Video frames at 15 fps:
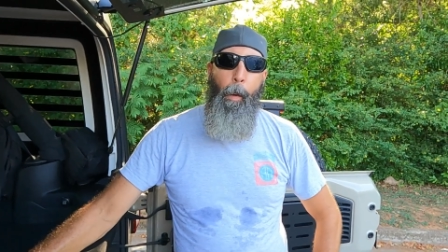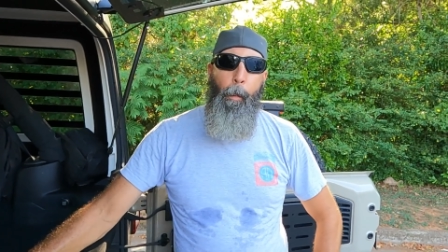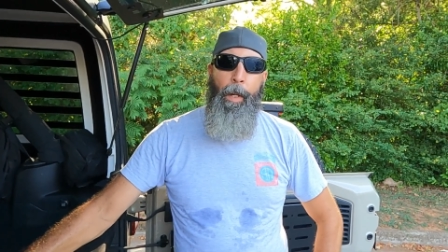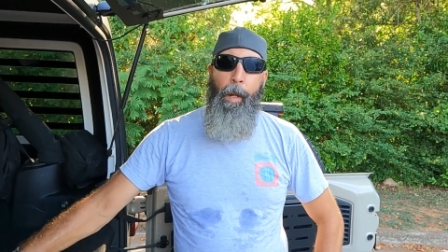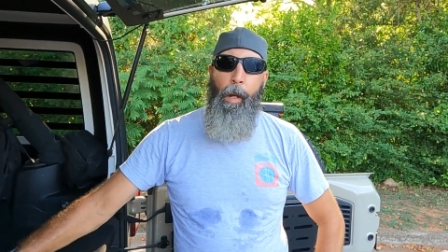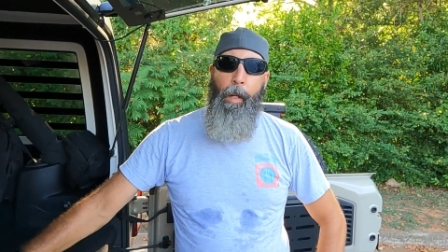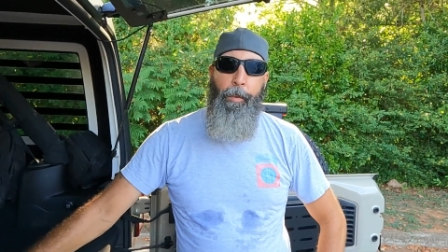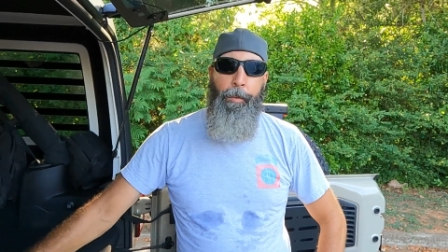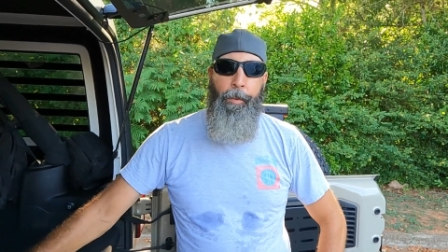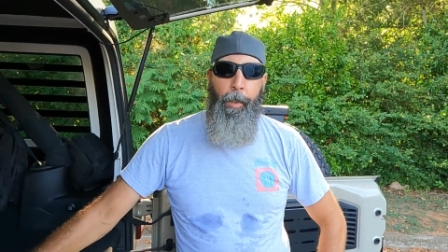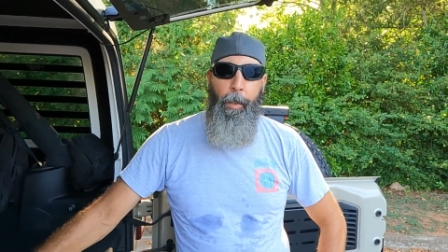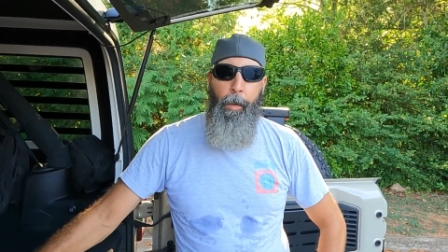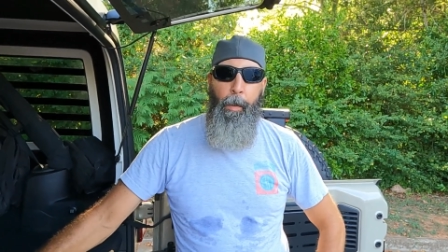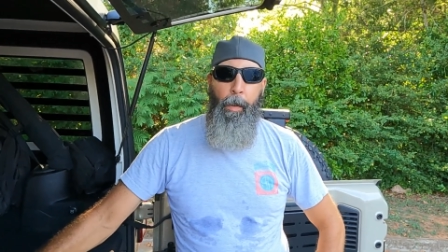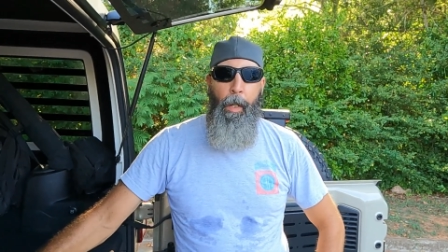We
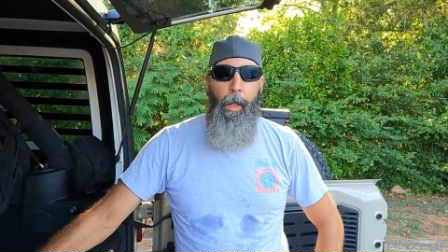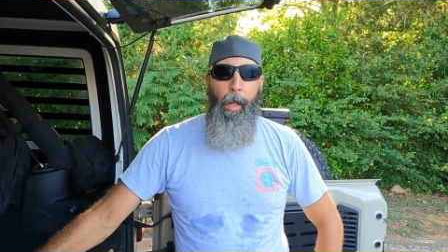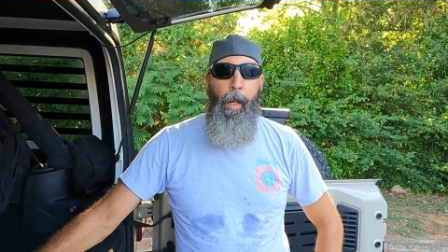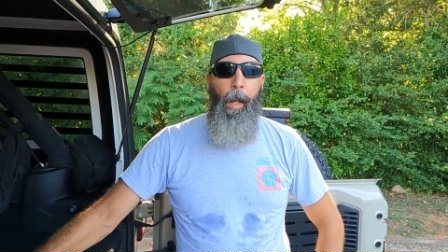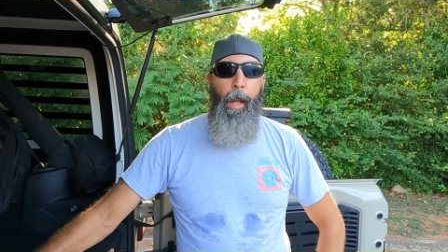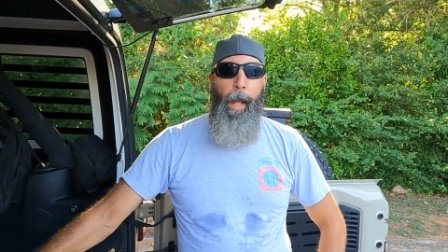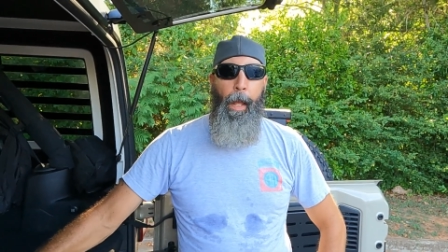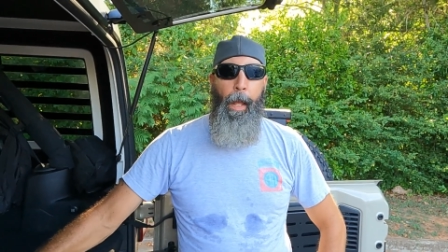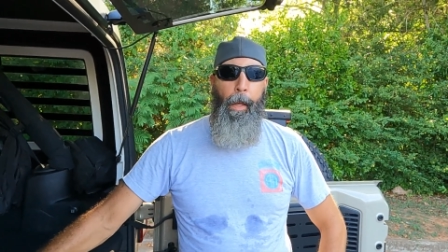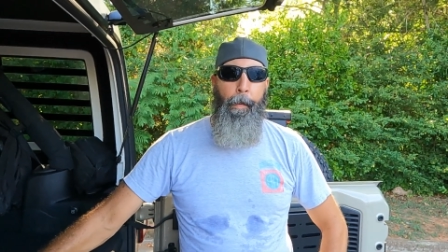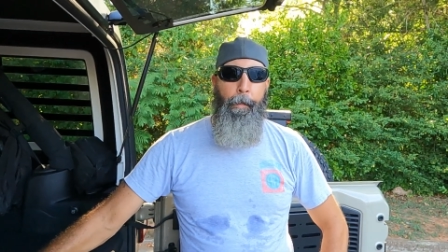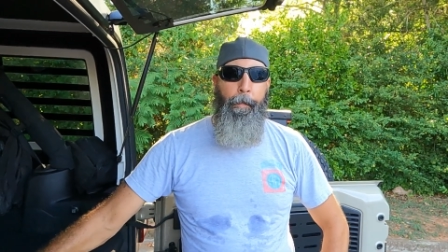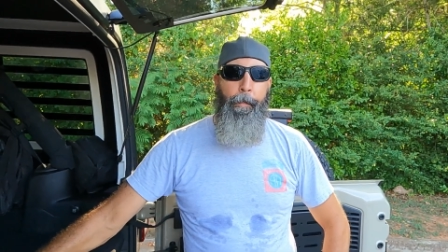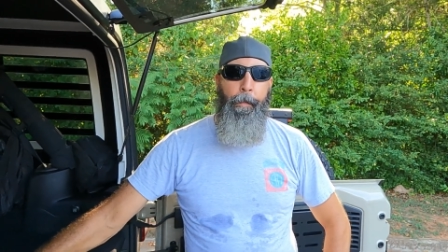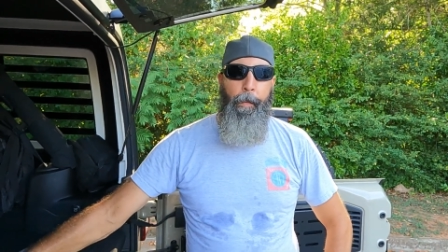also
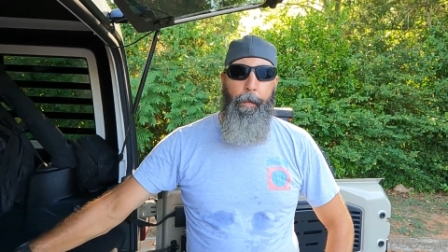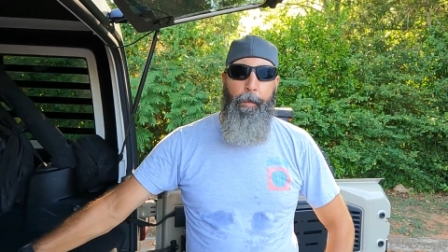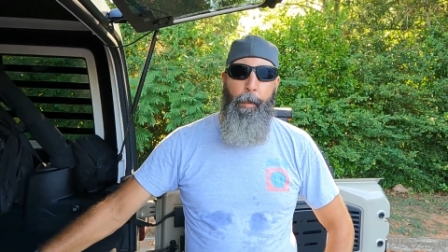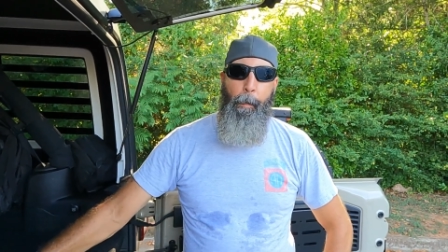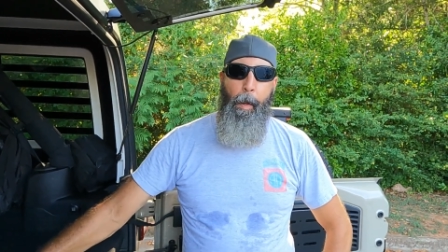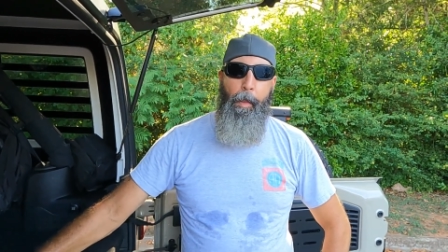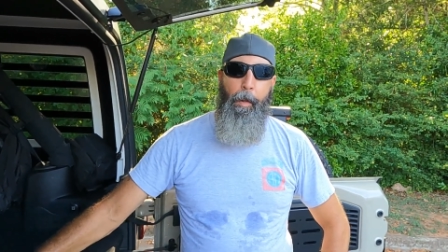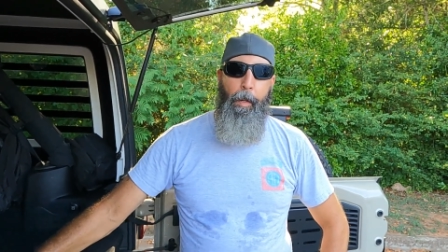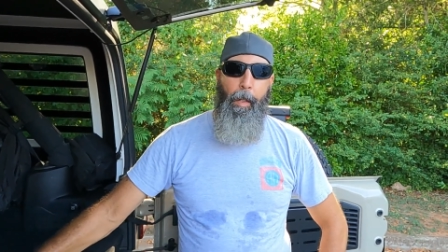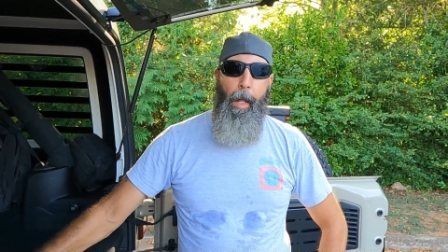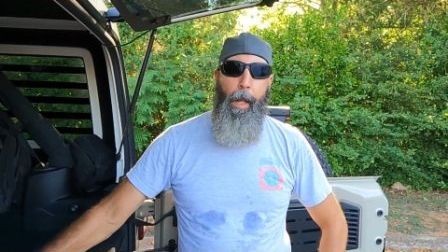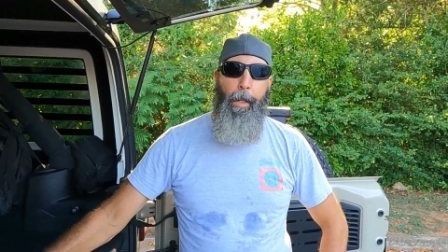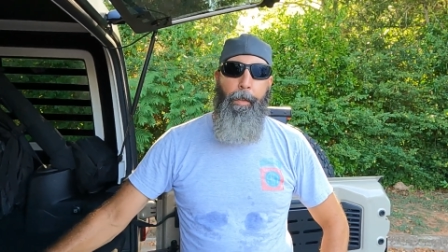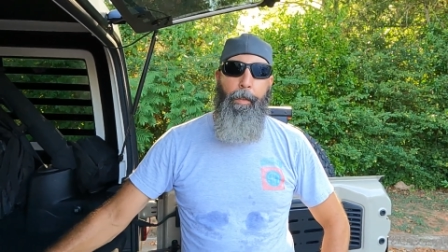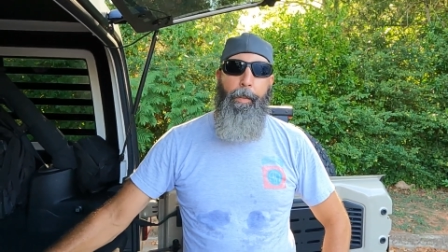have some other
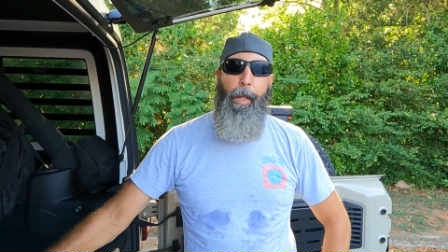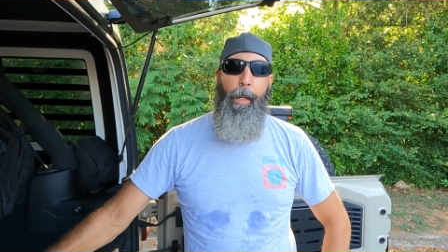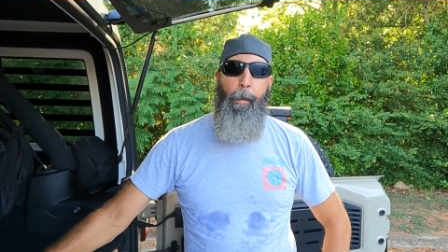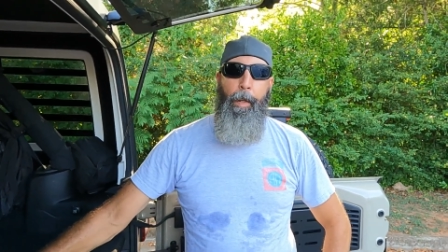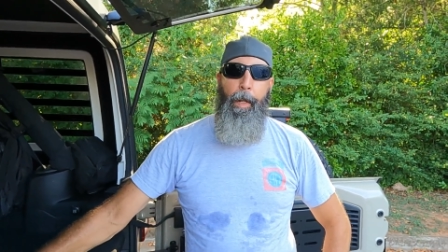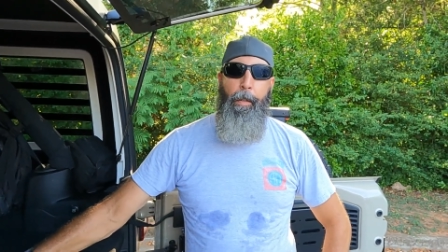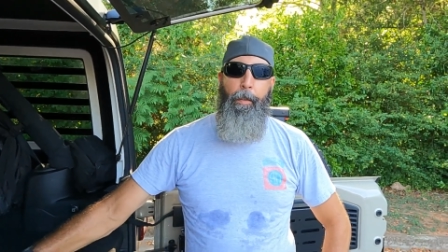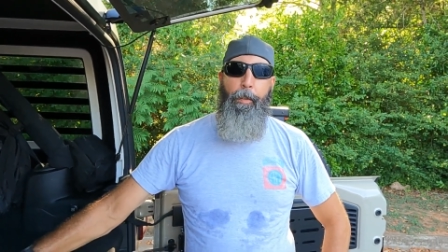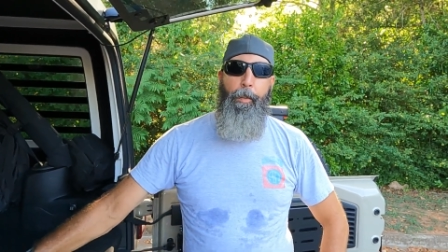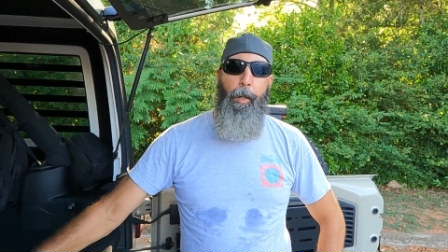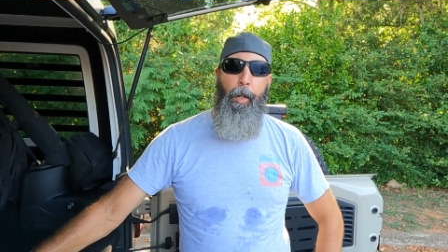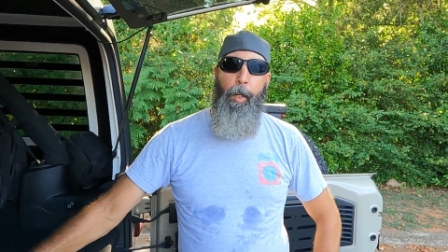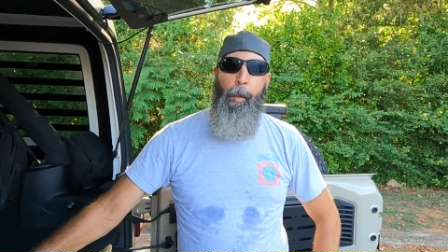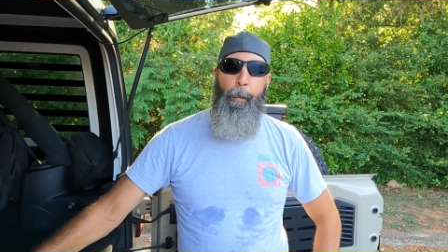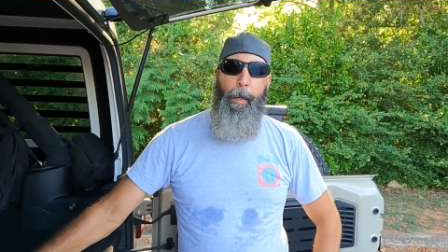lights that we had
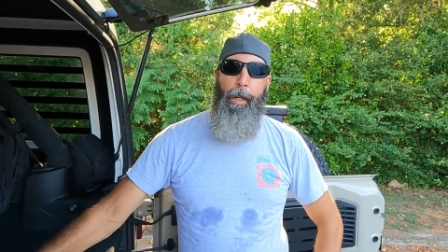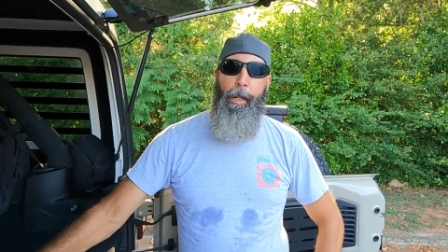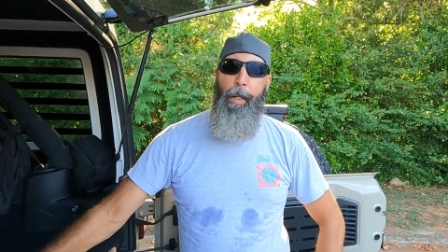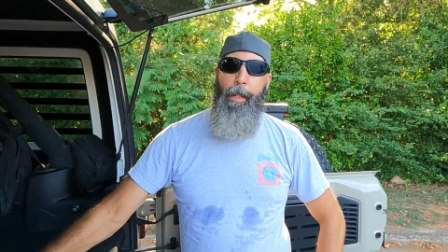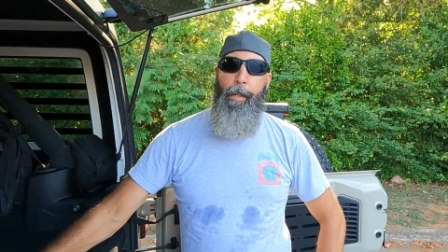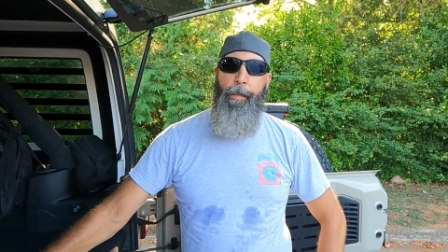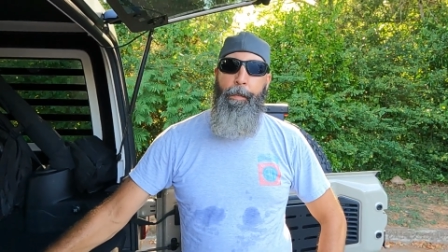strung up on the